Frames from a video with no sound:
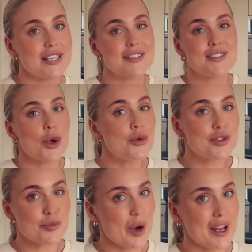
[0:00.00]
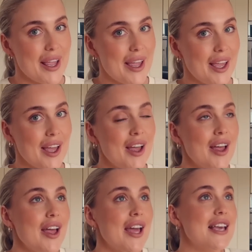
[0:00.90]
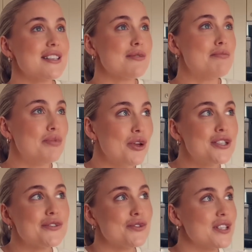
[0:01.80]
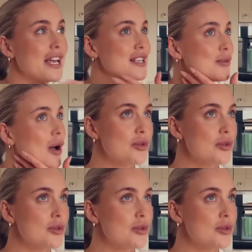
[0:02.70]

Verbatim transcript: it's so springy, it's a beautiful day as well.